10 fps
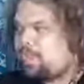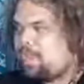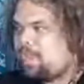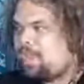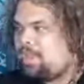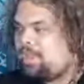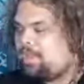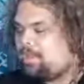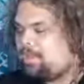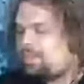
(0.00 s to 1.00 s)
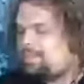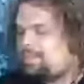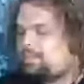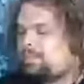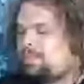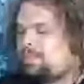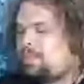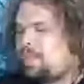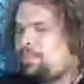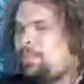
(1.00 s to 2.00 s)
And
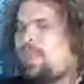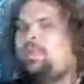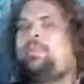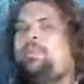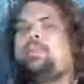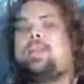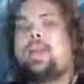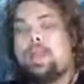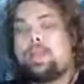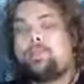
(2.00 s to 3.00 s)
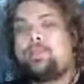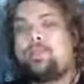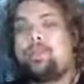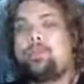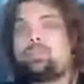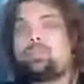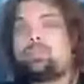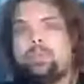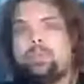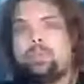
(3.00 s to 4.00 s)
it might be time for you
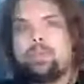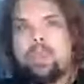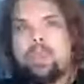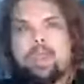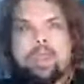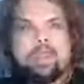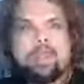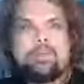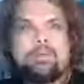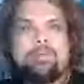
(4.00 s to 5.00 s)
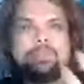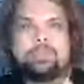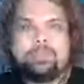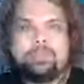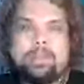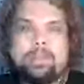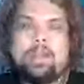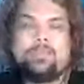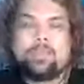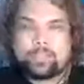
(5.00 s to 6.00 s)
to make an
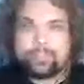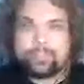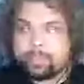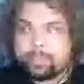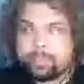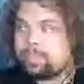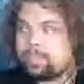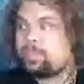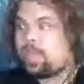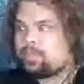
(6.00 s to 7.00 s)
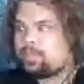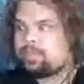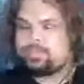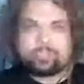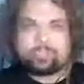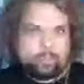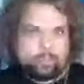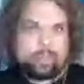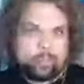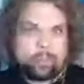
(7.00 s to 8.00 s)
offering to your spirits, your ancestors,
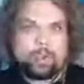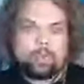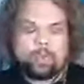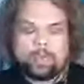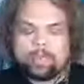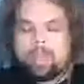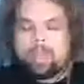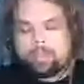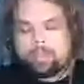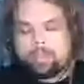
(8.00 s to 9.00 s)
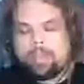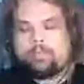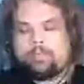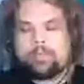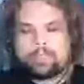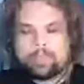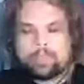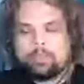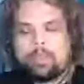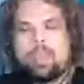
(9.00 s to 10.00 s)
whoever you work with, make an offering to
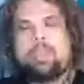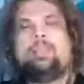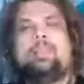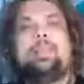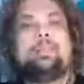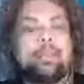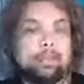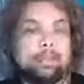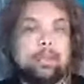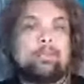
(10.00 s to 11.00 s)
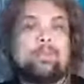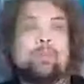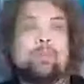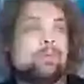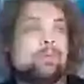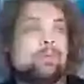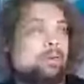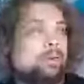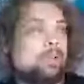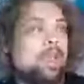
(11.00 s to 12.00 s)
them and thank them
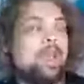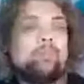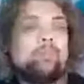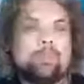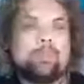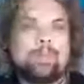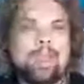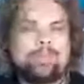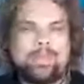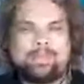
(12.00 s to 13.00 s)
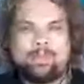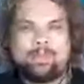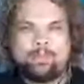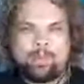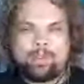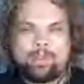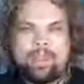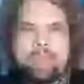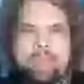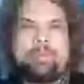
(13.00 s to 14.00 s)
for having your back. Thank them for,
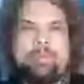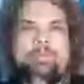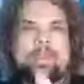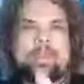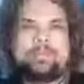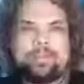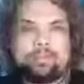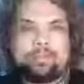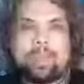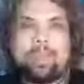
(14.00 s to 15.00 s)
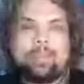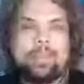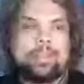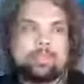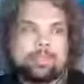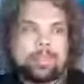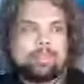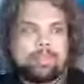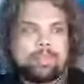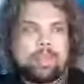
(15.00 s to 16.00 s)
you know, blessing your life, because
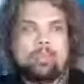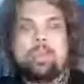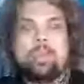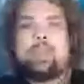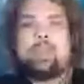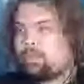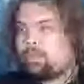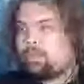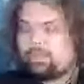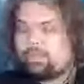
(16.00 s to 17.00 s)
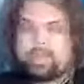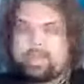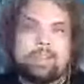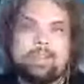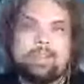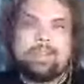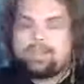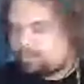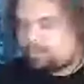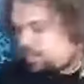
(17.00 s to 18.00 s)
without them, we would not be here.
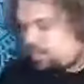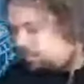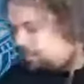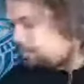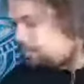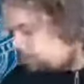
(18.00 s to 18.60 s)
So